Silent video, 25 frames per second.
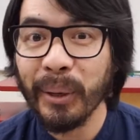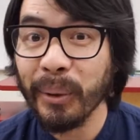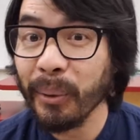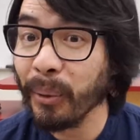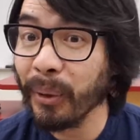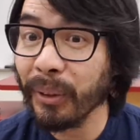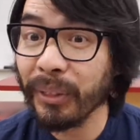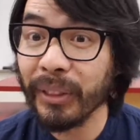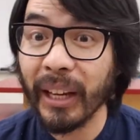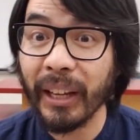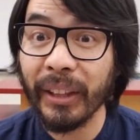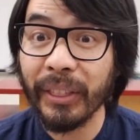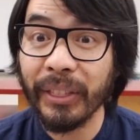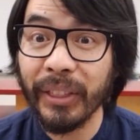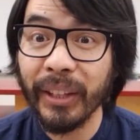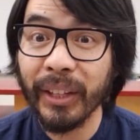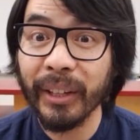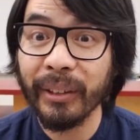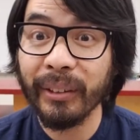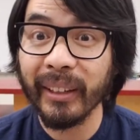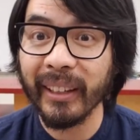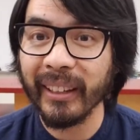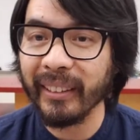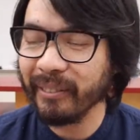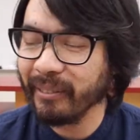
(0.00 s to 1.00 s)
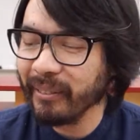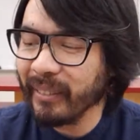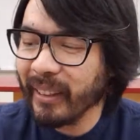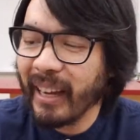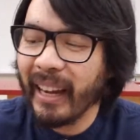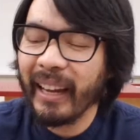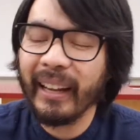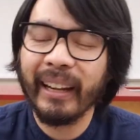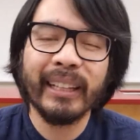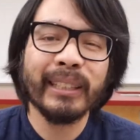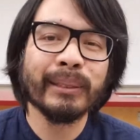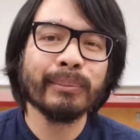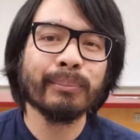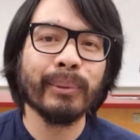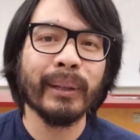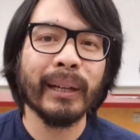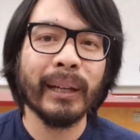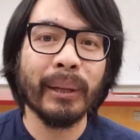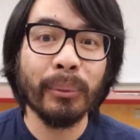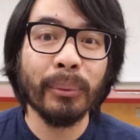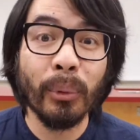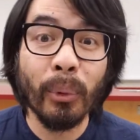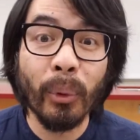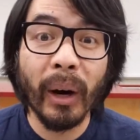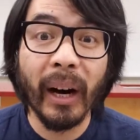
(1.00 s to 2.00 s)
with that theory, and
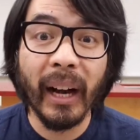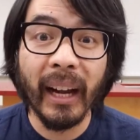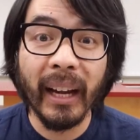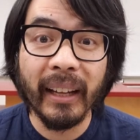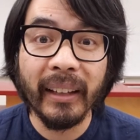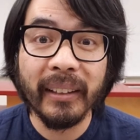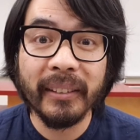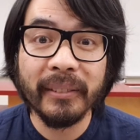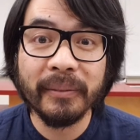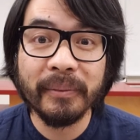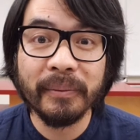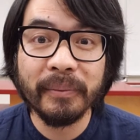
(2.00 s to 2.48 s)
explain why?